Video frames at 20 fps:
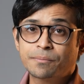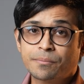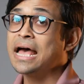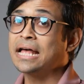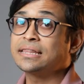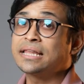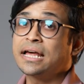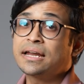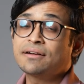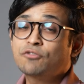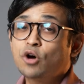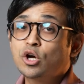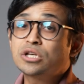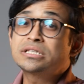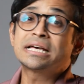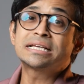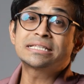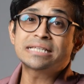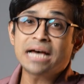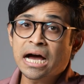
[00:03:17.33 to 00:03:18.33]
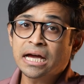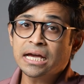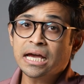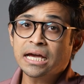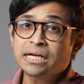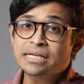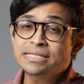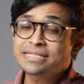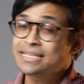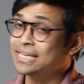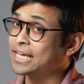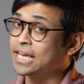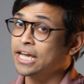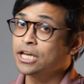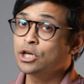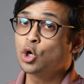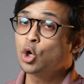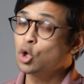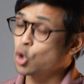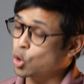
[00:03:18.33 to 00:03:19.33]
And then of course there's IISC
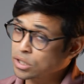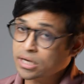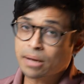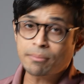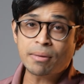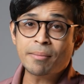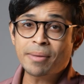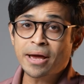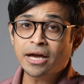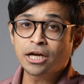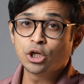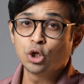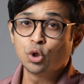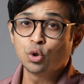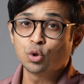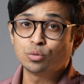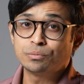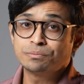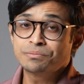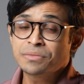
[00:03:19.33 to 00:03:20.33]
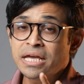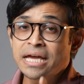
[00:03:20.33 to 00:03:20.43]
in good old Namma Bangalore.